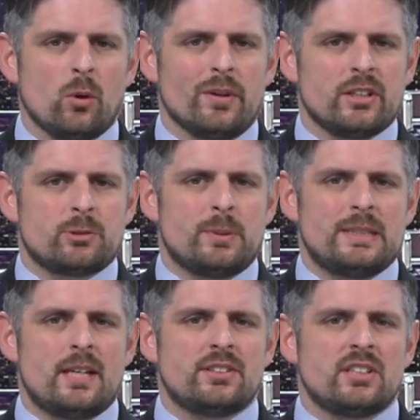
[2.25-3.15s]
Erwin has
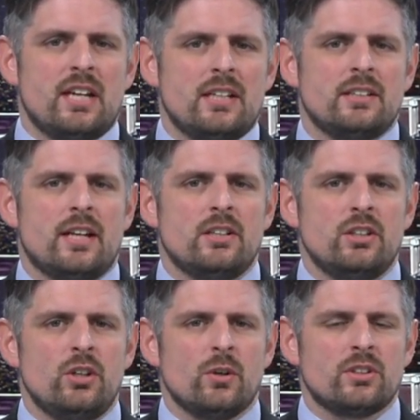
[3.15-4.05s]
been designated a
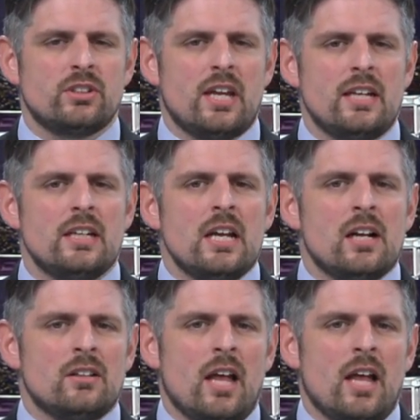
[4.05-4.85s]
New York State